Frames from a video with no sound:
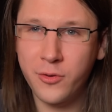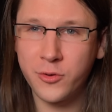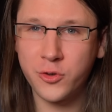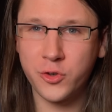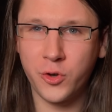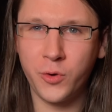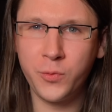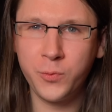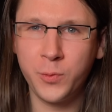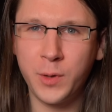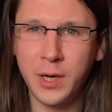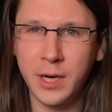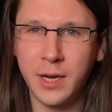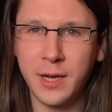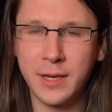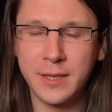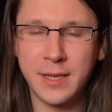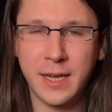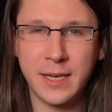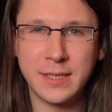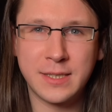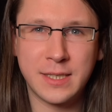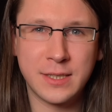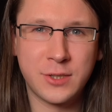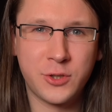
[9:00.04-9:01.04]
software like
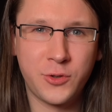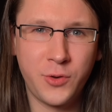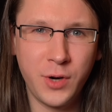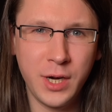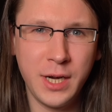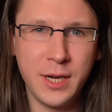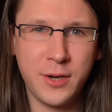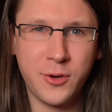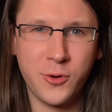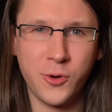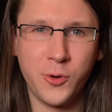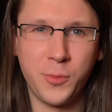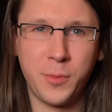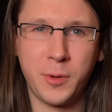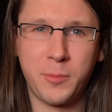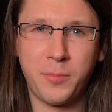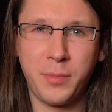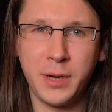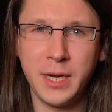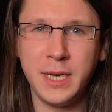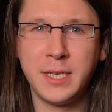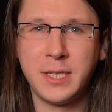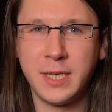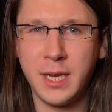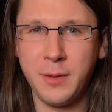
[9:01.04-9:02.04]
this is really cool, but
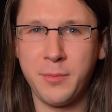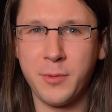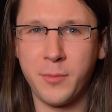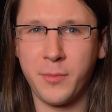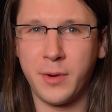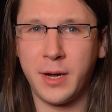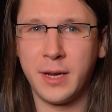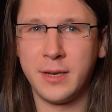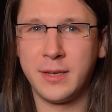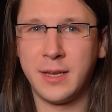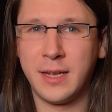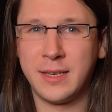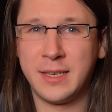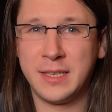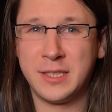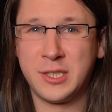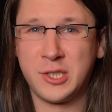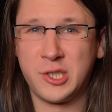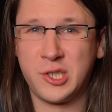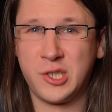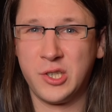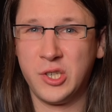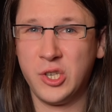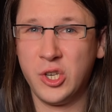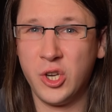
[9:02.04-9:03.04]
please keep in mind that
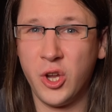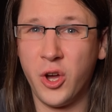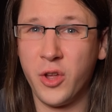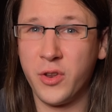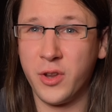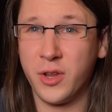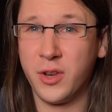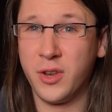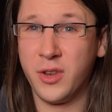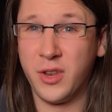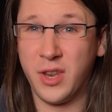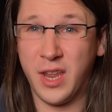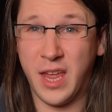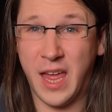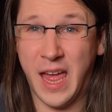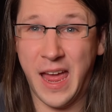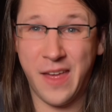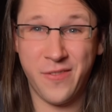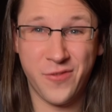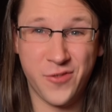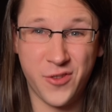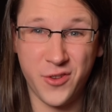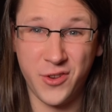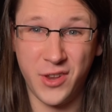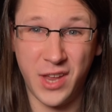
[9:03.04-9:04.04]
it's not an
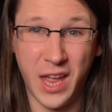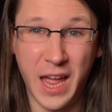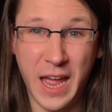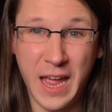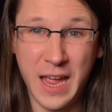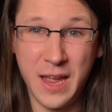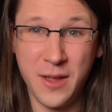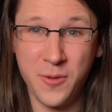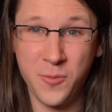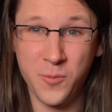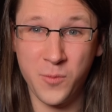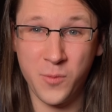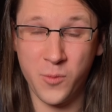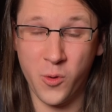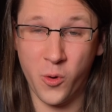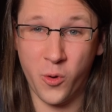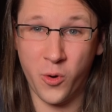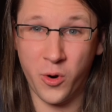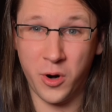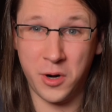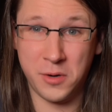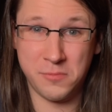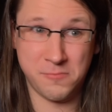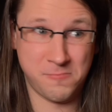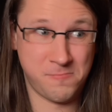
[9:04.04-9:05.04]
end game
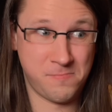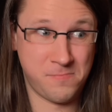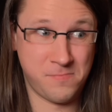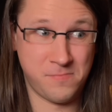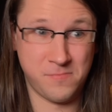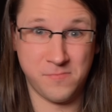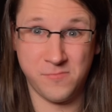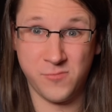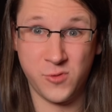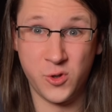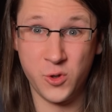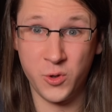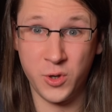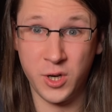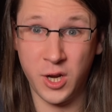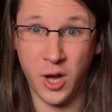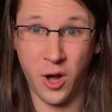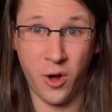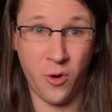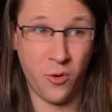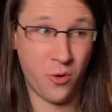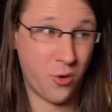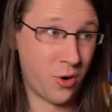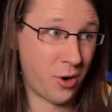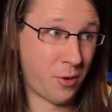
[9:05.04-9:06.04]
or do it
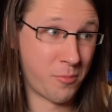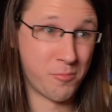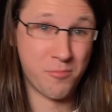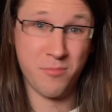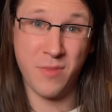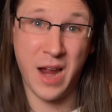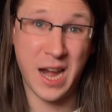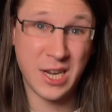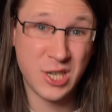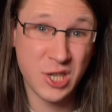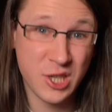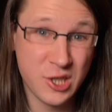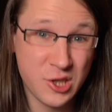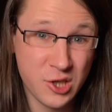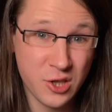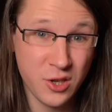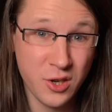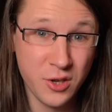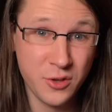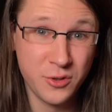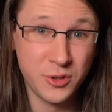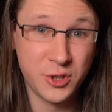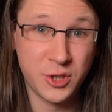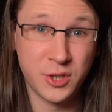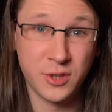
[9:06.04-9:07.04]
all or magic
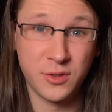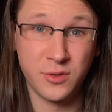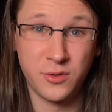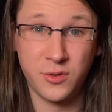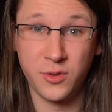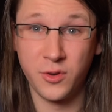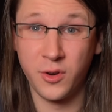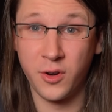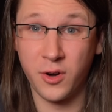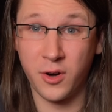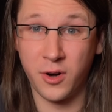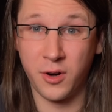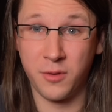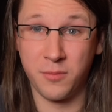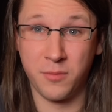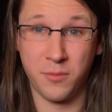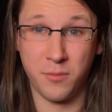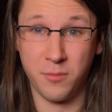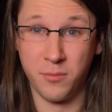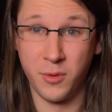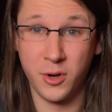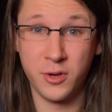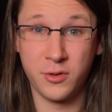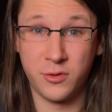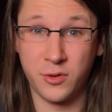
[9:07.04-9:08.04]
solution to your
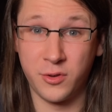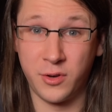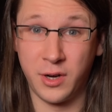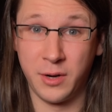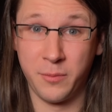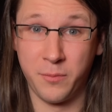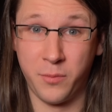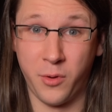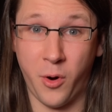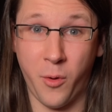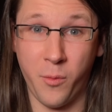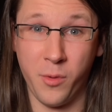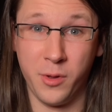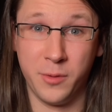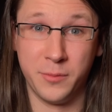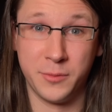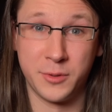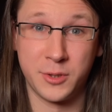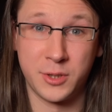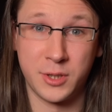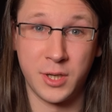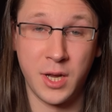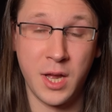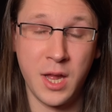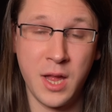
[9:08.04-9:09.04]
monitoring
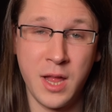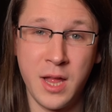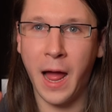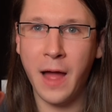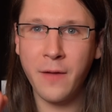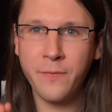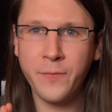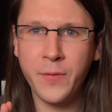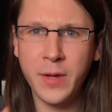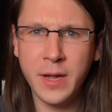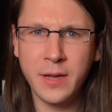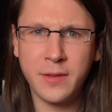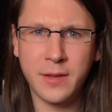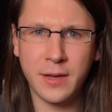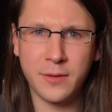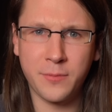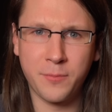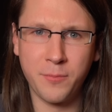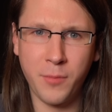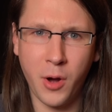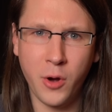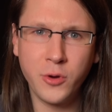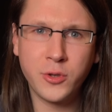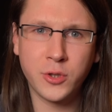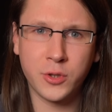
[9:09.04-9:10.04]
problems. I think that
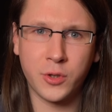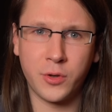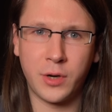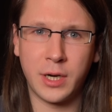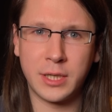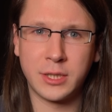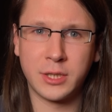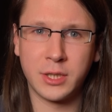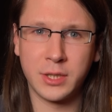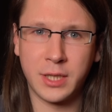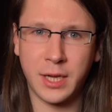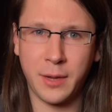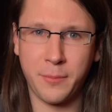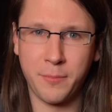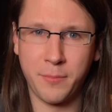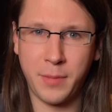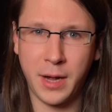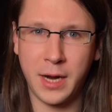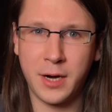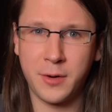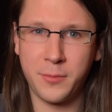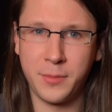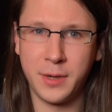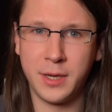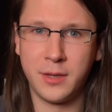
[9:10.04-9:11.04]
most correction can
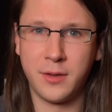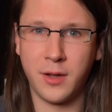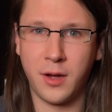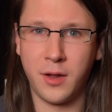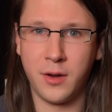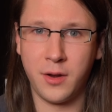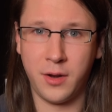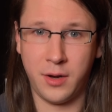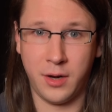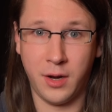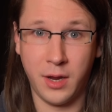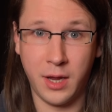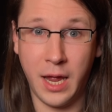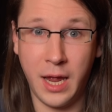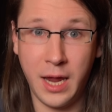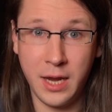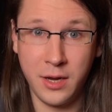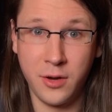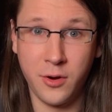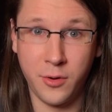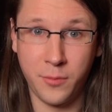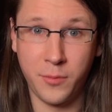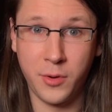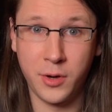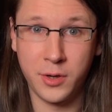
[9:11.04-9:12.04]
better be done
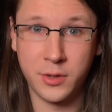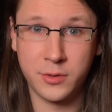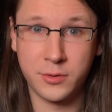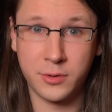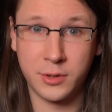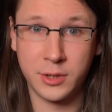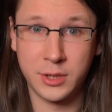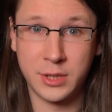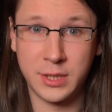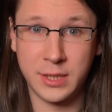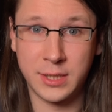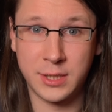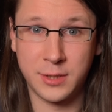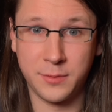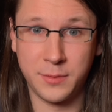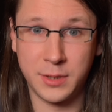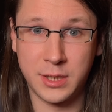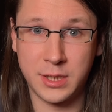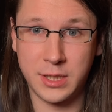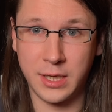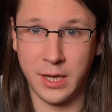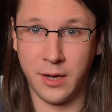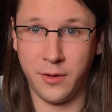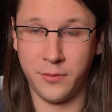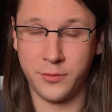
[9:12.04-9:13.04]
in your monitoring system
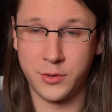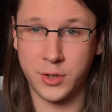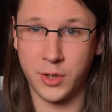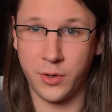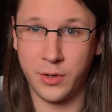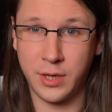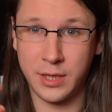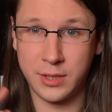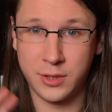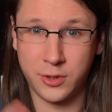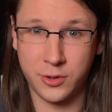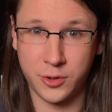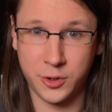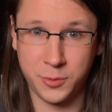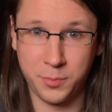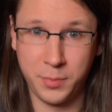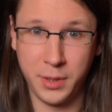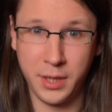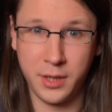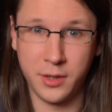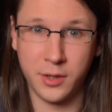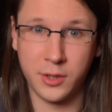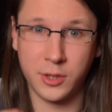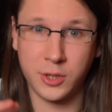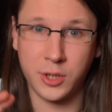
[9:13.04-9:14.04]
itself. So that's your
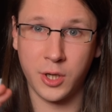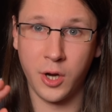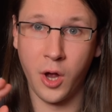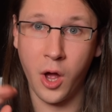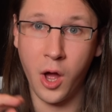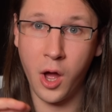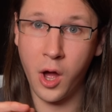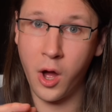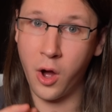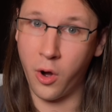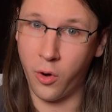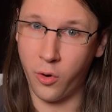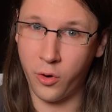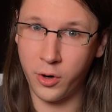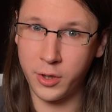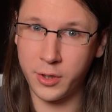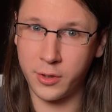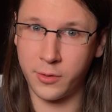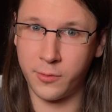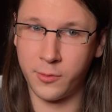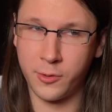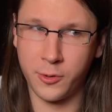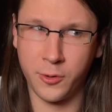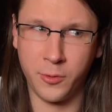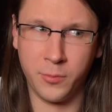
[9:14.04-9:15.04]
speakers or
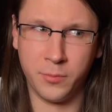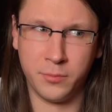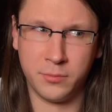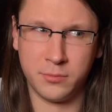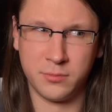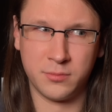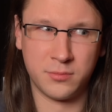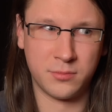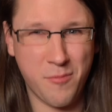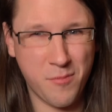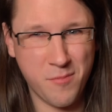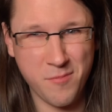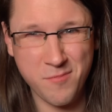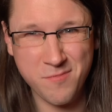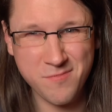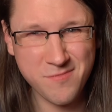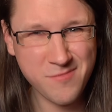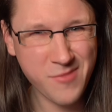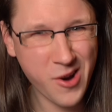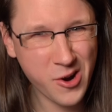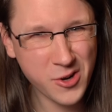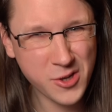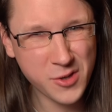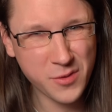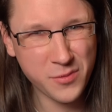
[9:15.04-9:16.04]
your room,
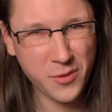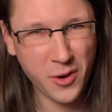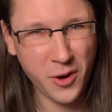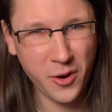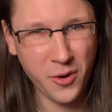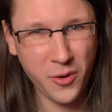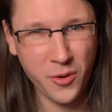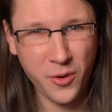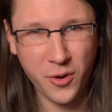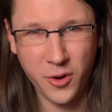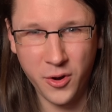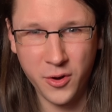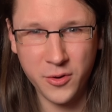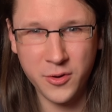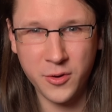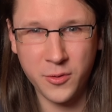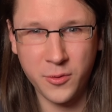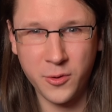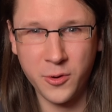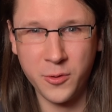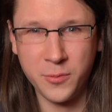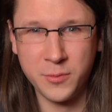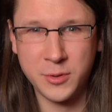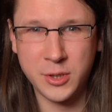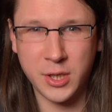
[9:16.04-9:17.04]
most of all on the
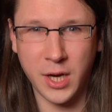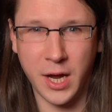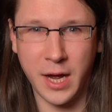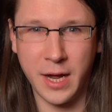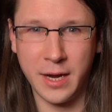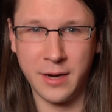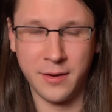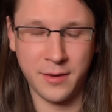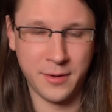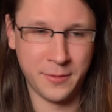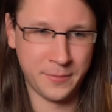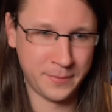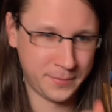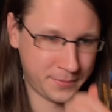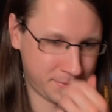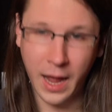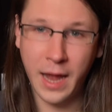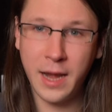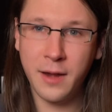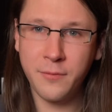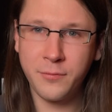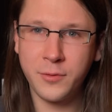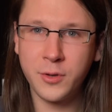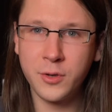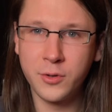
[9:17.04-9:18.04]
room side.
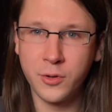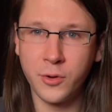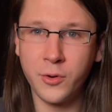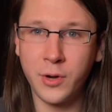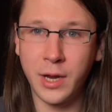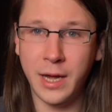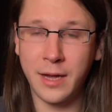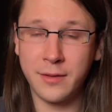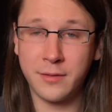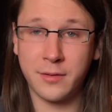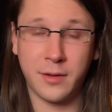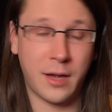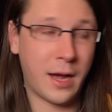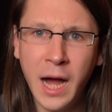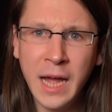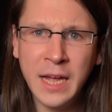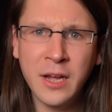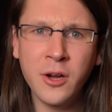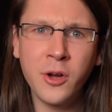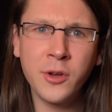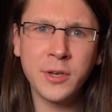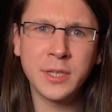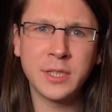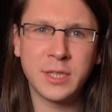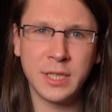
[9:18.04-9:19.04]
And if you do that, I
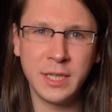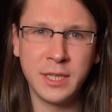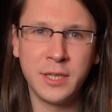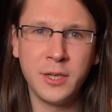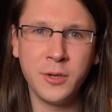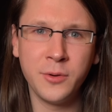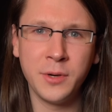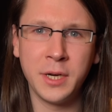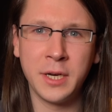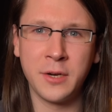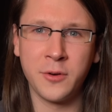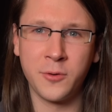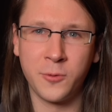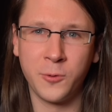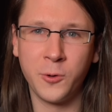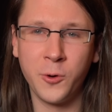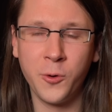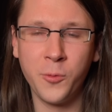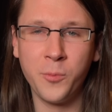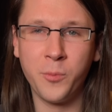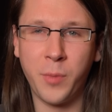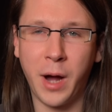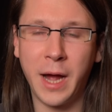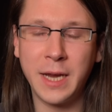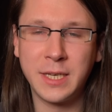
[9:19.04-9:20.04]
call this EQing the
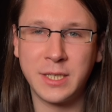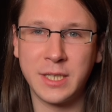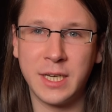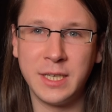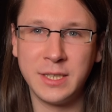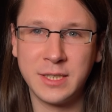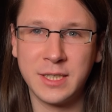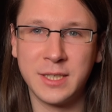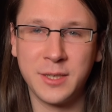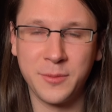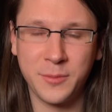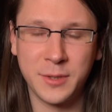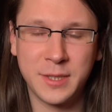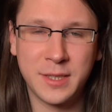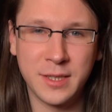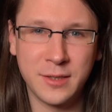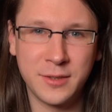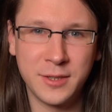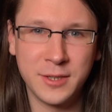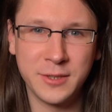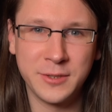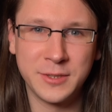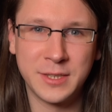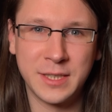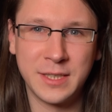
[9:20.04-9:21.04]
room by changing the
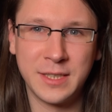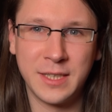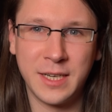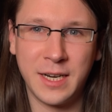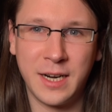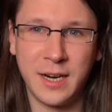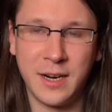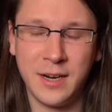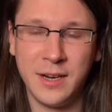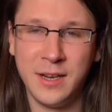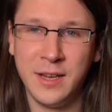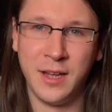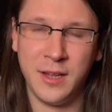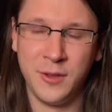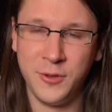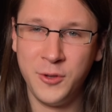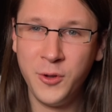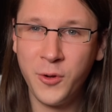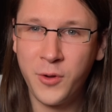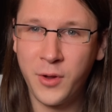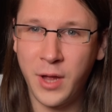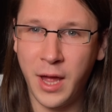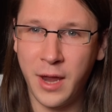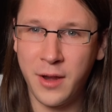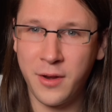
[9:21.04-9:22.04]
materials in there,
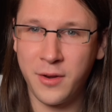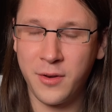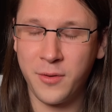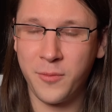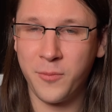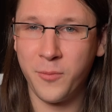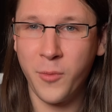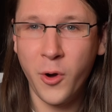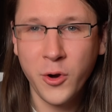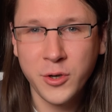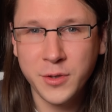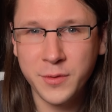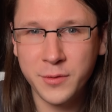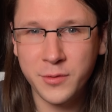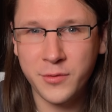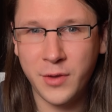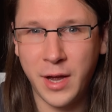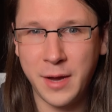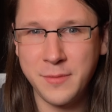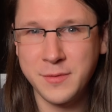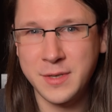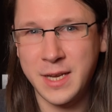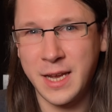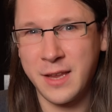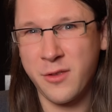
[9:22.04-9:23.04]
you can most of the
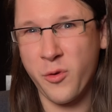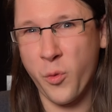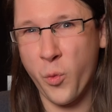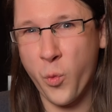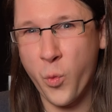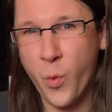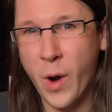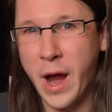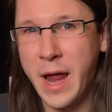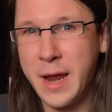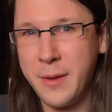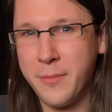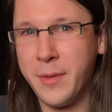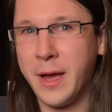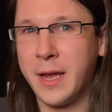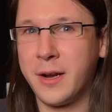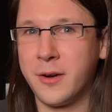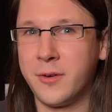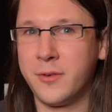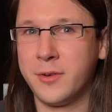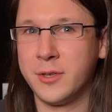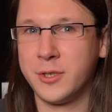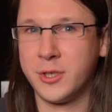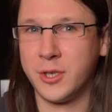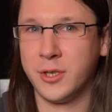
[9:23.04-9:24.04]
times get way
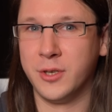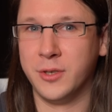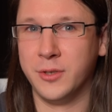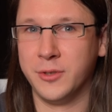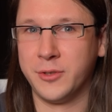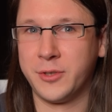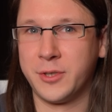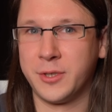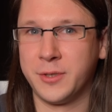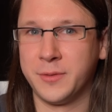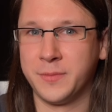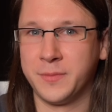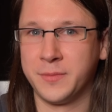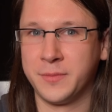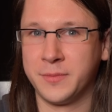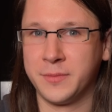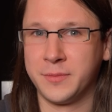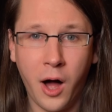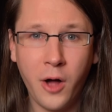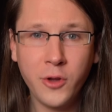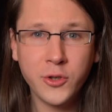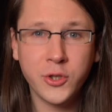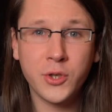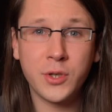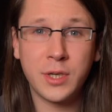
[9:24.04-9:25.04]
better results.
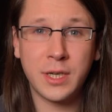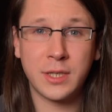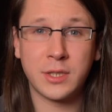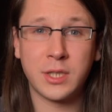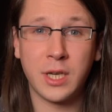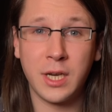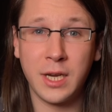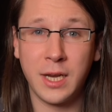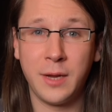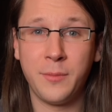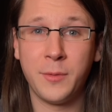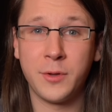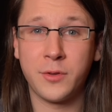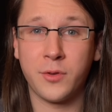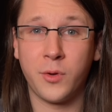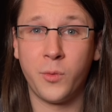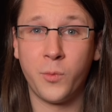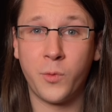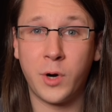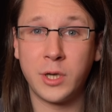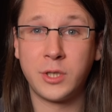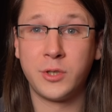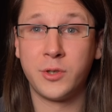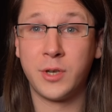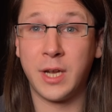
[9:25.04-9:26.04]
Also, there's a limit on
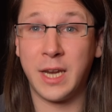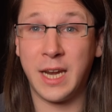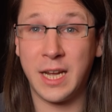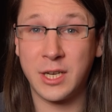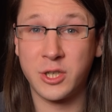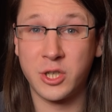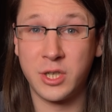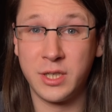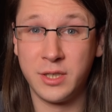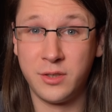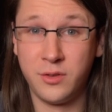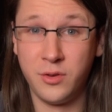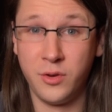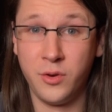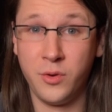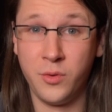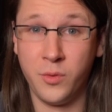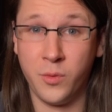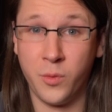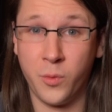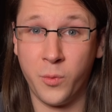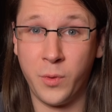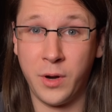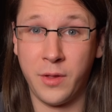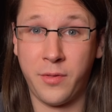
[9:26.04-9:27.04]
what you can actually
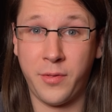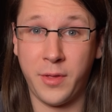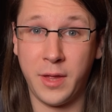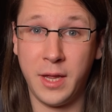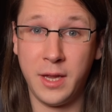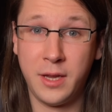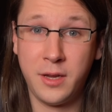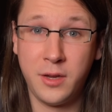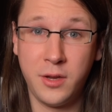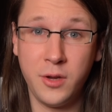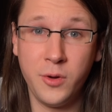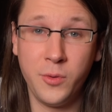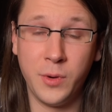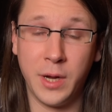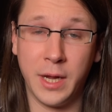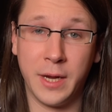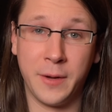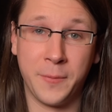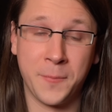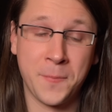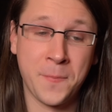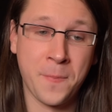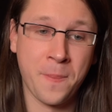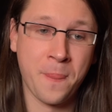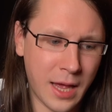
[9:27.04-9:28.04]
do with
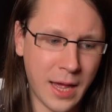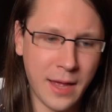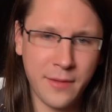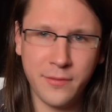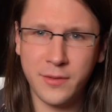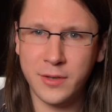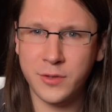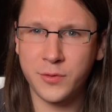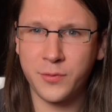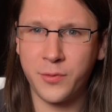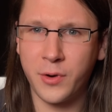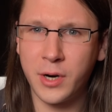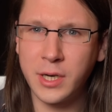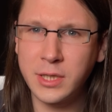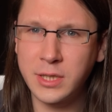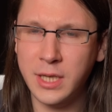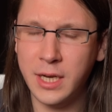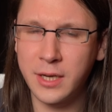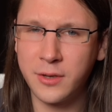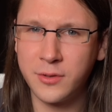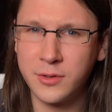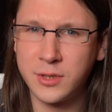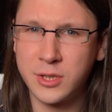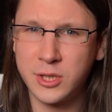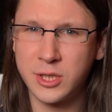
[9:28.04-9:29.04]
EQing. And as far as
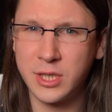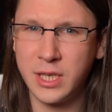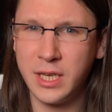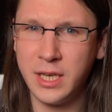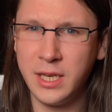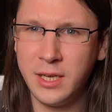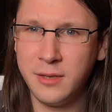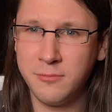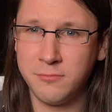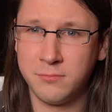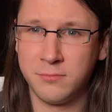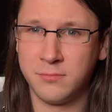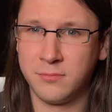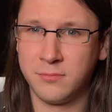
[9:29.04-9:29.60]
I could see,